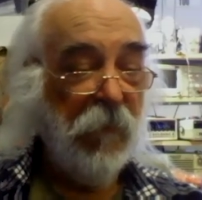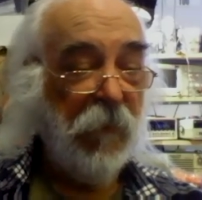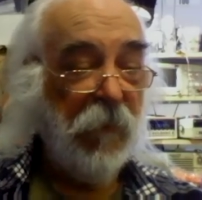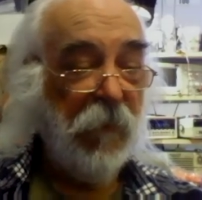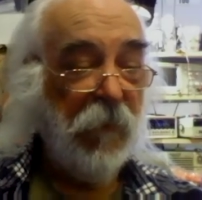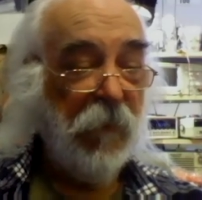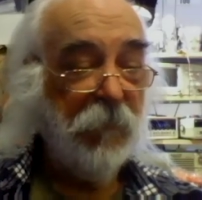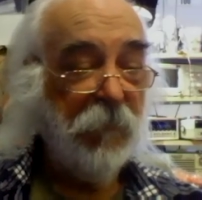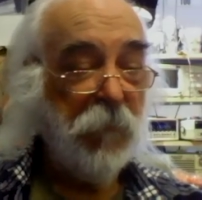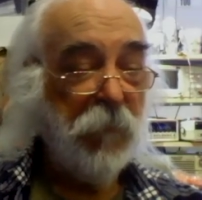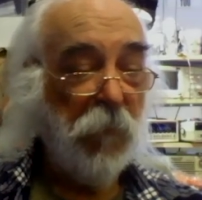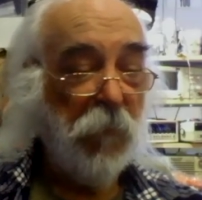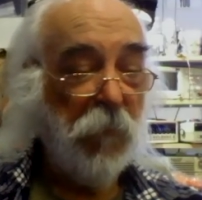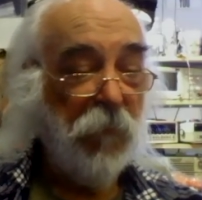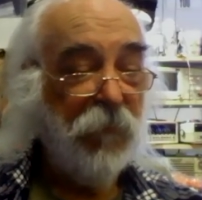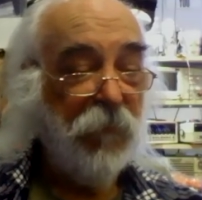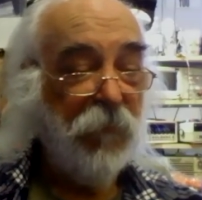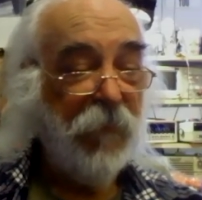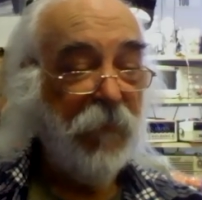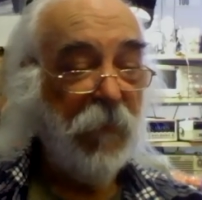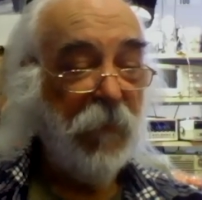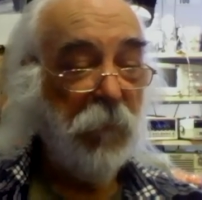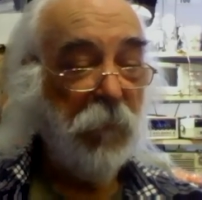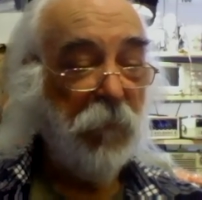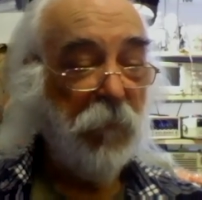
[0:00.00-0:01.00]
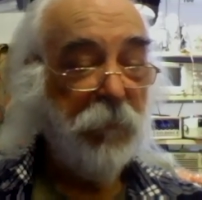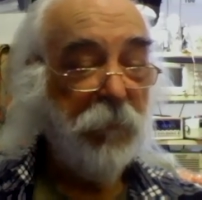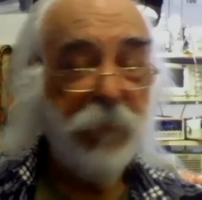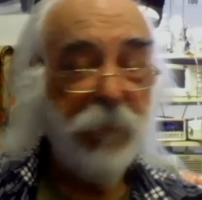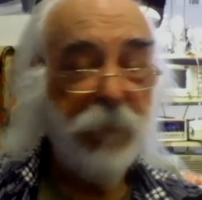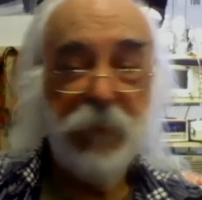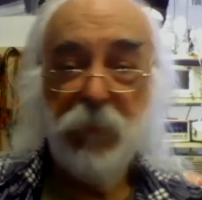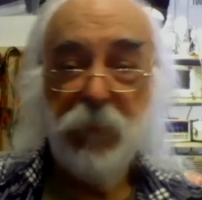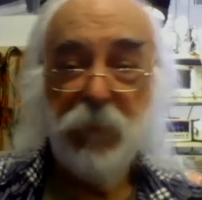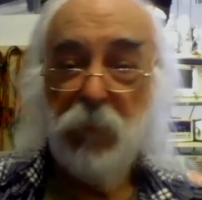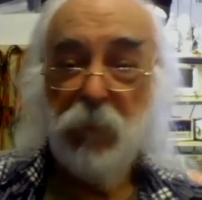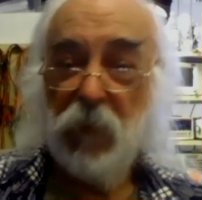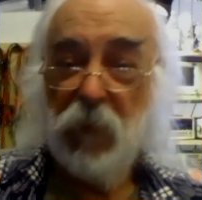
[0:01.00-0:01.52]
And of course, there was
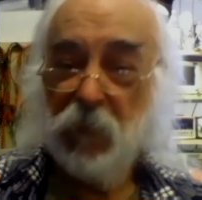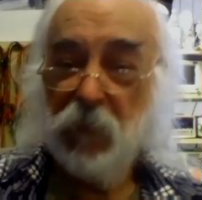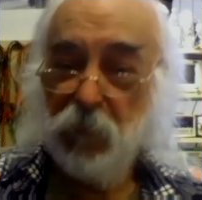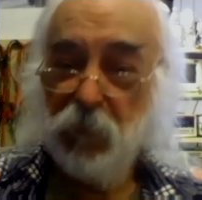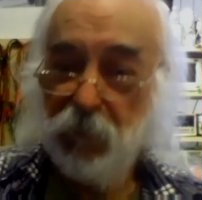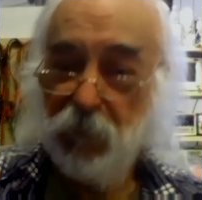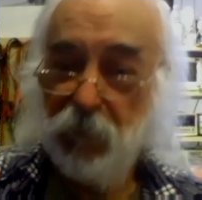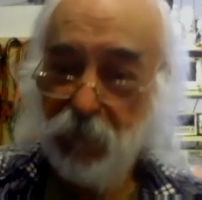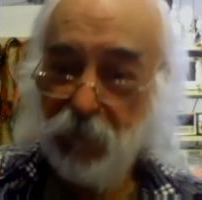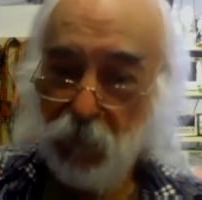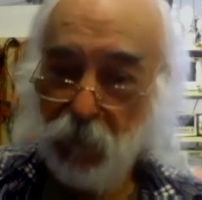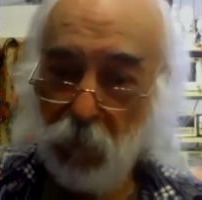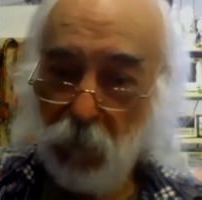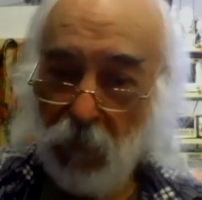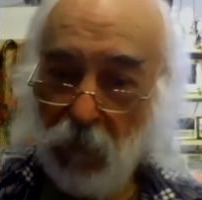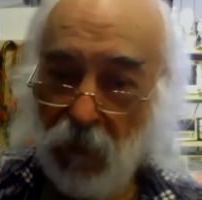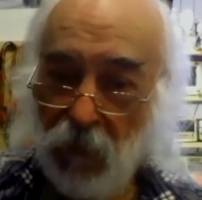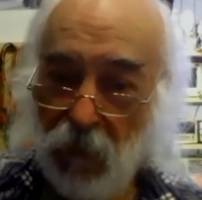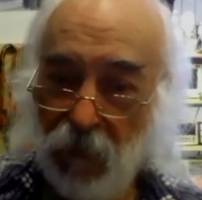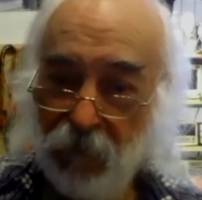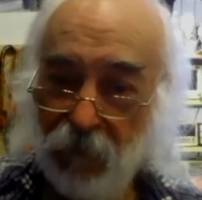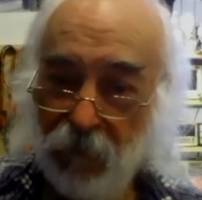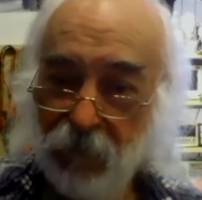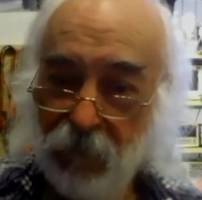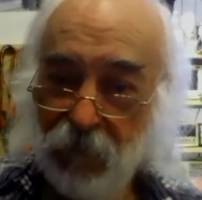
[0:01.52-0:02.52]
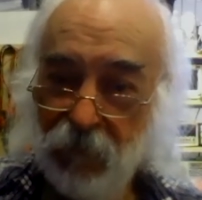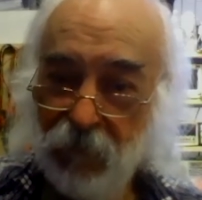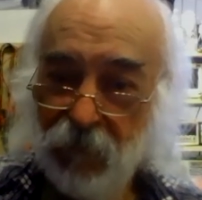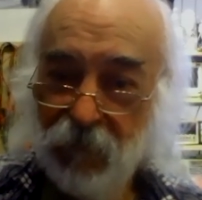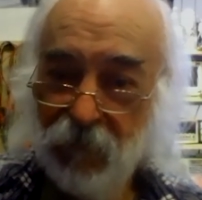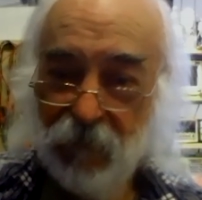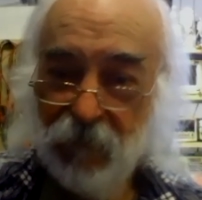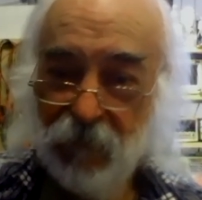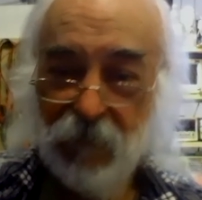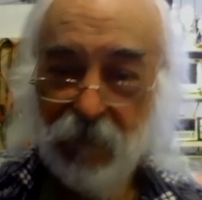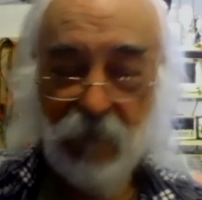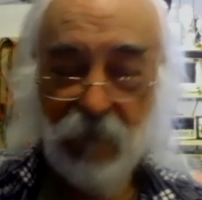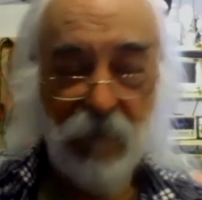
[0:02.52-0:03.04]
Peter Walker of Quad.
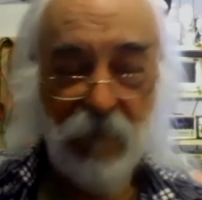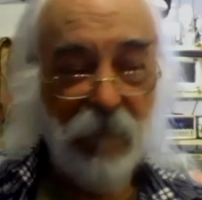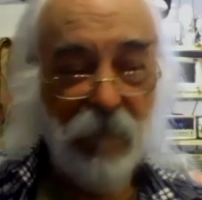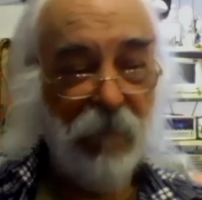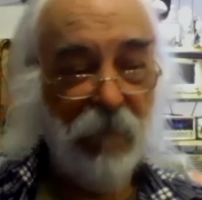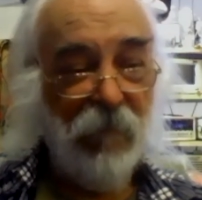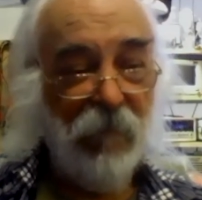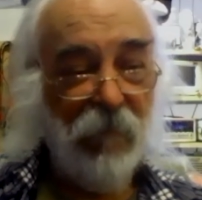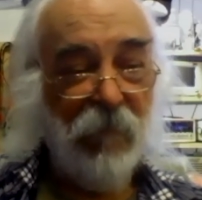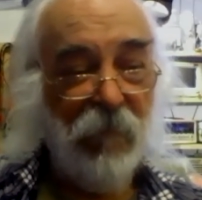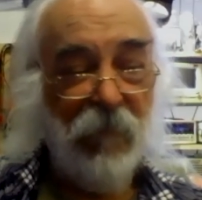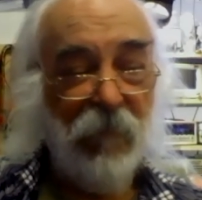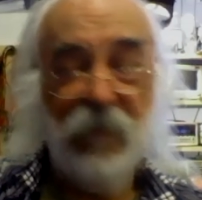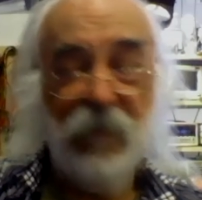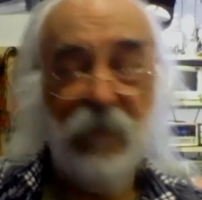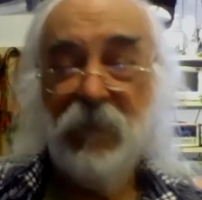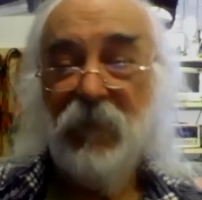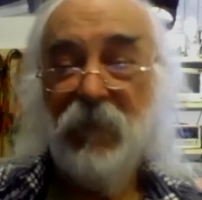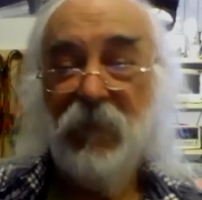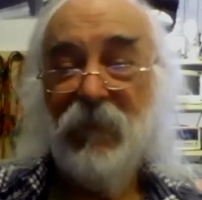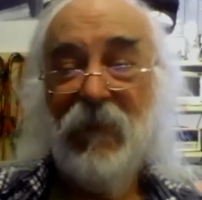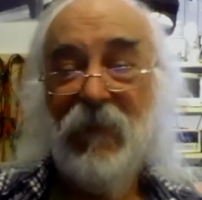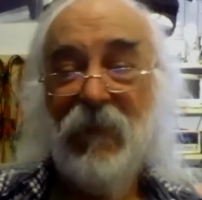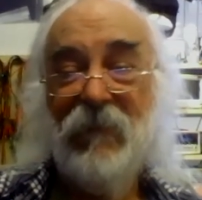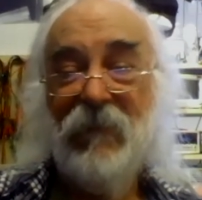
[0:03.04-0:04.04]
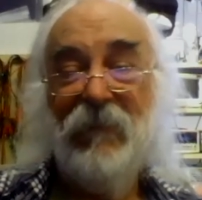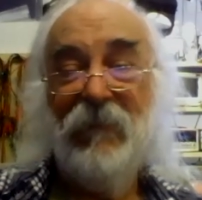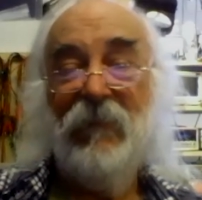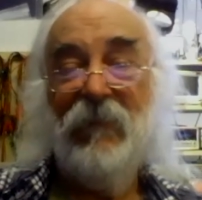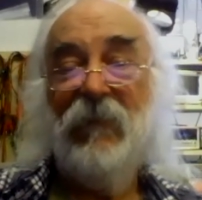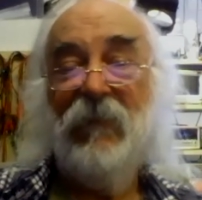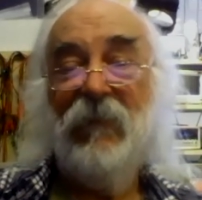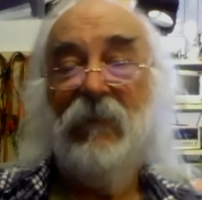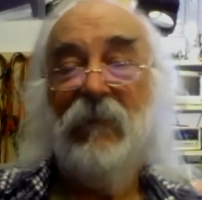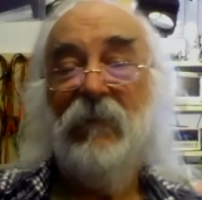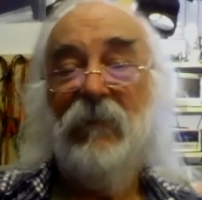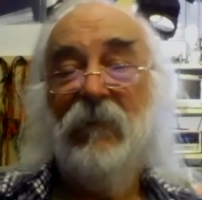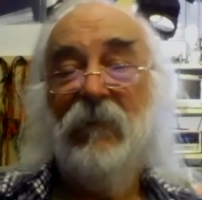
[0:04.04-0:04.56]
It goes on and on.